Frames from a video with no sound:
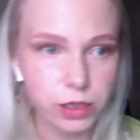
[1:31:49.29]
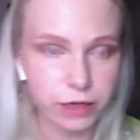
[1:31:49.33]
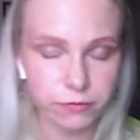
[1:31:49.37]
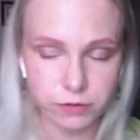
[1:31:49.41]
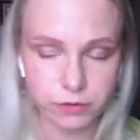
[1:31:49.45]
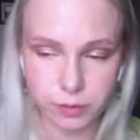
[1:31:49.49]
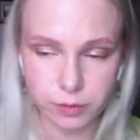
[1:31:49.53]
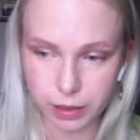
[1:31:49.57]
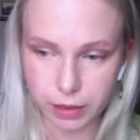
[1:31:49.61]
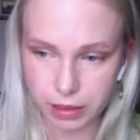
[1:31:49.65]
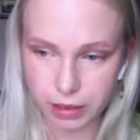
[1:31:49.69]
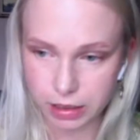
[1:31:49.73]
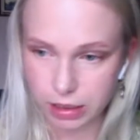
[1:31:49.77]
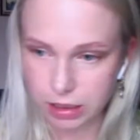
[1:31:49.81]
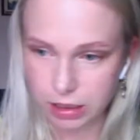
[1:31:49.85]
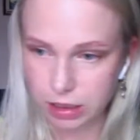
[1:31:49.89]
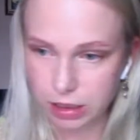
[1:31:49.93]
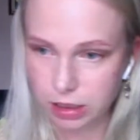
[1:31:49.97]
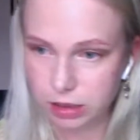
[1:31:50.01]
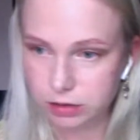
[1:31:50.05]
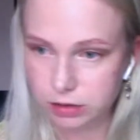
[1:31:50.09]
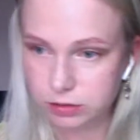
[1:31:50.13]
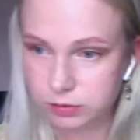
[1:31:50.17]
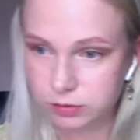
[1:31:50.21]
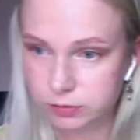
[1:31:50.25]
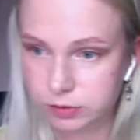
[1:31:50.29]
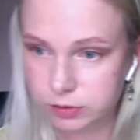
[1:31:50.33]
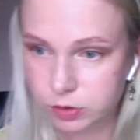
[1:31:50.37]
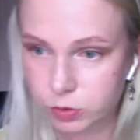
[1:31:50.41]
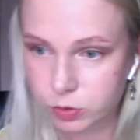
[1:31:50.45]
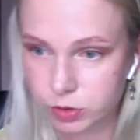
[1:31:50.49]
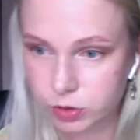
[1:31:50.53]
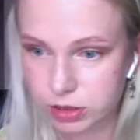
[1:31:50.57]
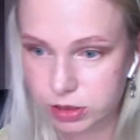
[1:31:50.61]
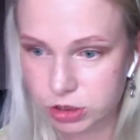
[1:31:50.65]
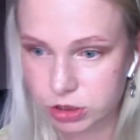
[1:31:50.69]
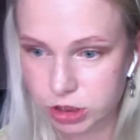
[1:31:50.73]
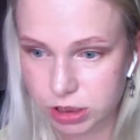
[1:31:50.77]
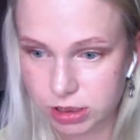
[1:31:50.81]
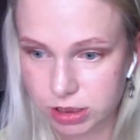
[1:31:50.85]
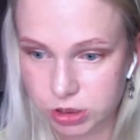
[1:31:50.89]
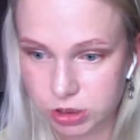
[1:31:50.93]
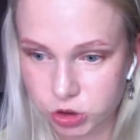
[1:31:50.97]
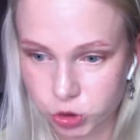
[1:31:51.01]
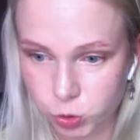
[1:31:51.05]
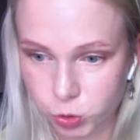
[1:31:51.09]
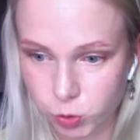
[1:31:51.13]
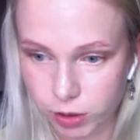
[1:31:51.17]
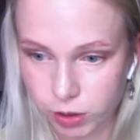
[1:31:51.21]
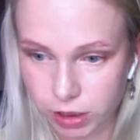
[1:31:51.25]
everybody who is
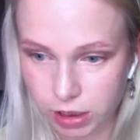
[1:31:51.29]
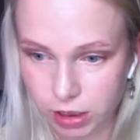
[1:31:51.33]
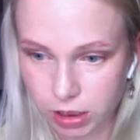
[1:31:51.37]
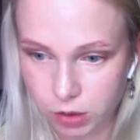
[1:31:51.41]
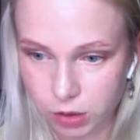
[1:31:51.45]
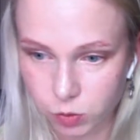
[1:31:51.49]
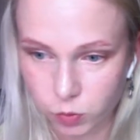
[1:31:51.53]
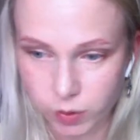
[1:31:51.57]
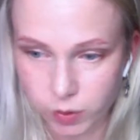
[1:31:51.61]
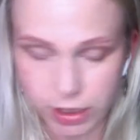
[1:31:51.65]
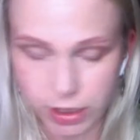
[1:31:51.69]
just joining.